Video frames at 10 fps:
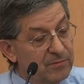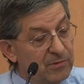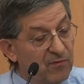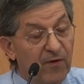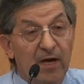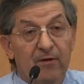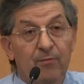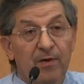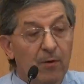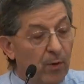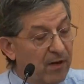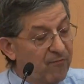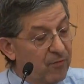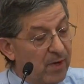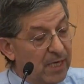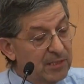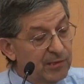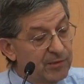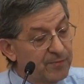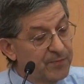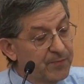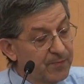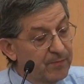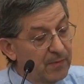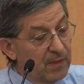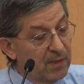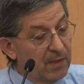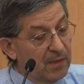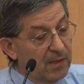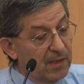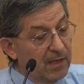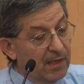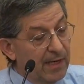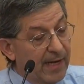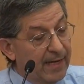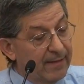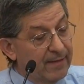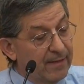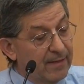too far away from us. And